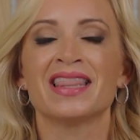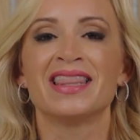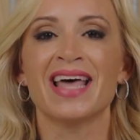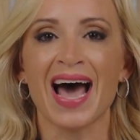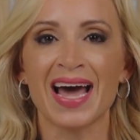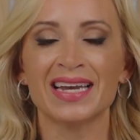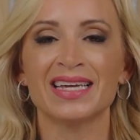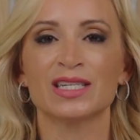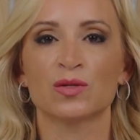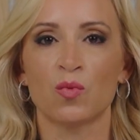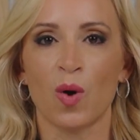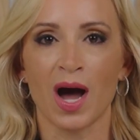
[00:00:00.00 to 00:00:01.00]
That
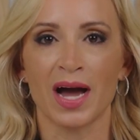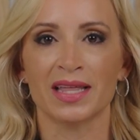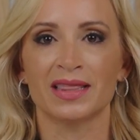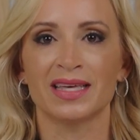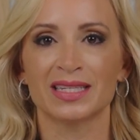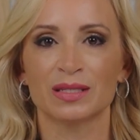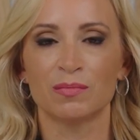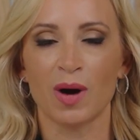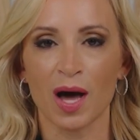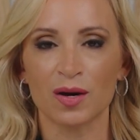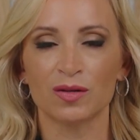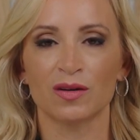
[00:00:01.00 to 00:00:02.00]
is why this
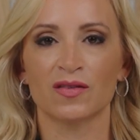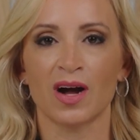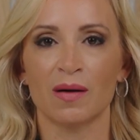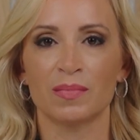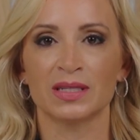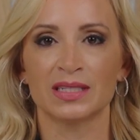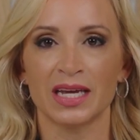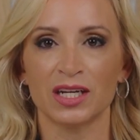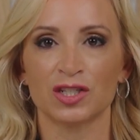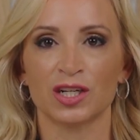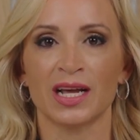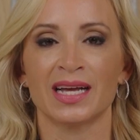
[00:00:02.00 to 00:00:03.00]
model of
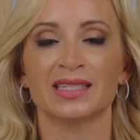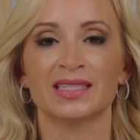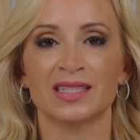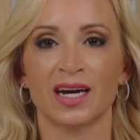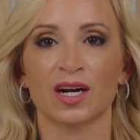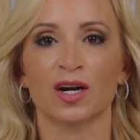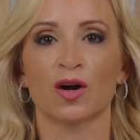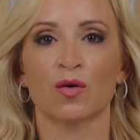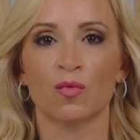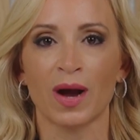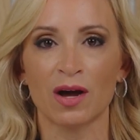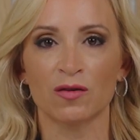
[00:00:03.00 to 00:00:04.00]
compensation has stuck
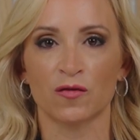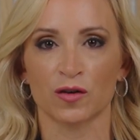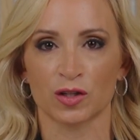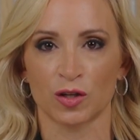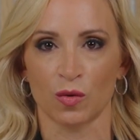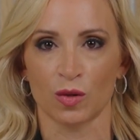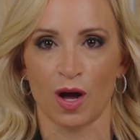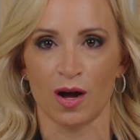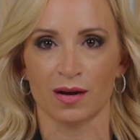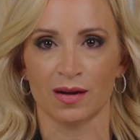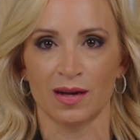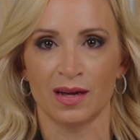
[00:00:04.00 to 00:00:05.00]
around for so
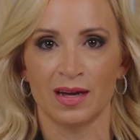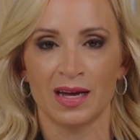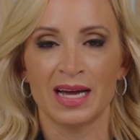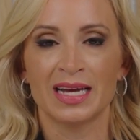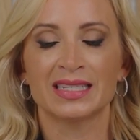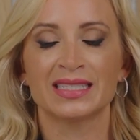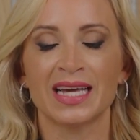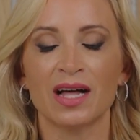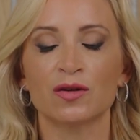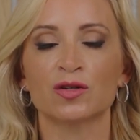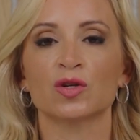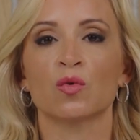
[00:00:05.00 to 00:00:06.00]
long.
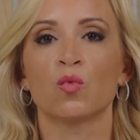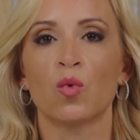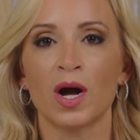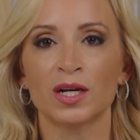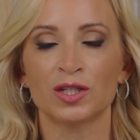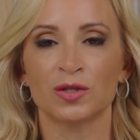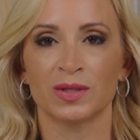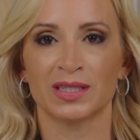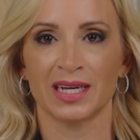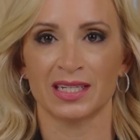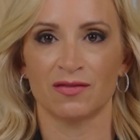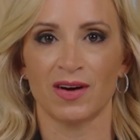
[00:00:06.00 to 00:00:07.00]
Sellers want to
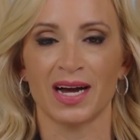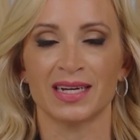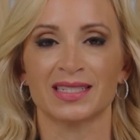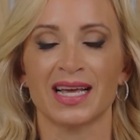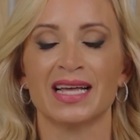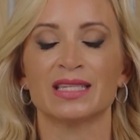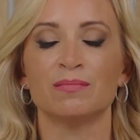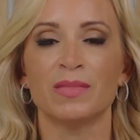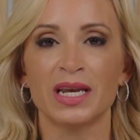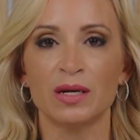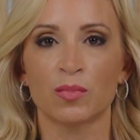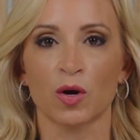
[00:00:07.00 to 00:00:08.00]
incentivize as
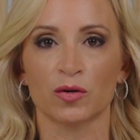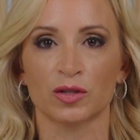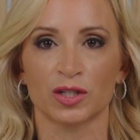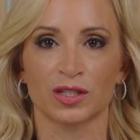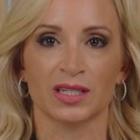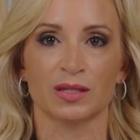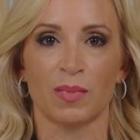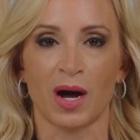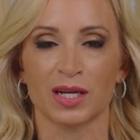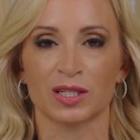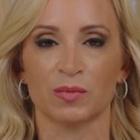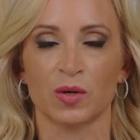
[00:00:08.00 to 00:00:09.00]
many brokerages as
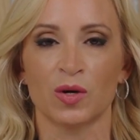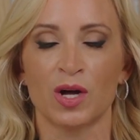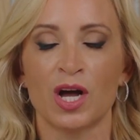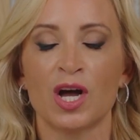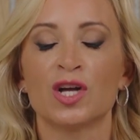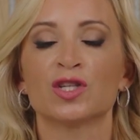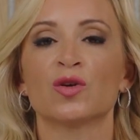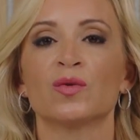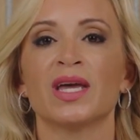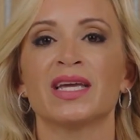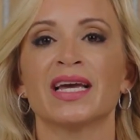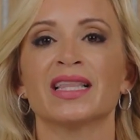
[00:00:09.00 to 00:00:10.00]
possible so
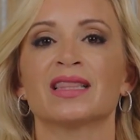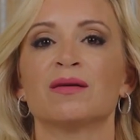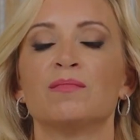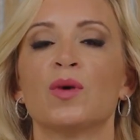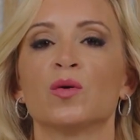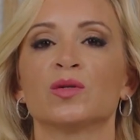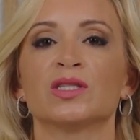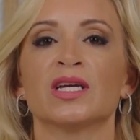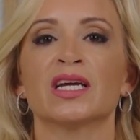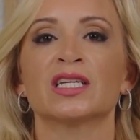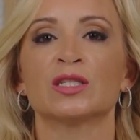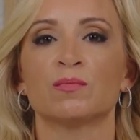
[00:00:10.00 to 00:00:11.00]
they get the most
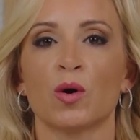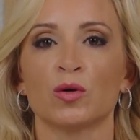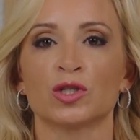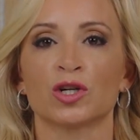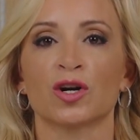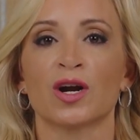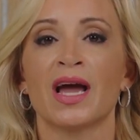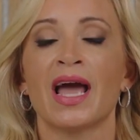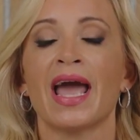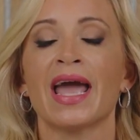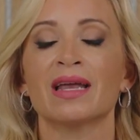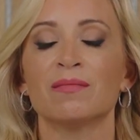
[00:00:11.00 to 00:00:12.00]
exposure
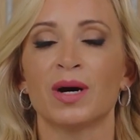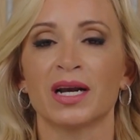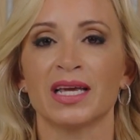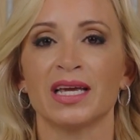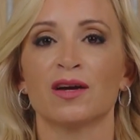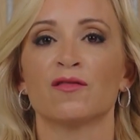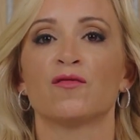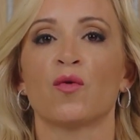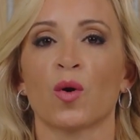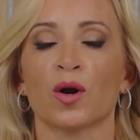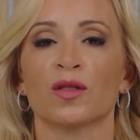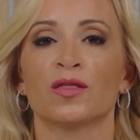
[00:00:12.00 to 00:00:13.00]
and money for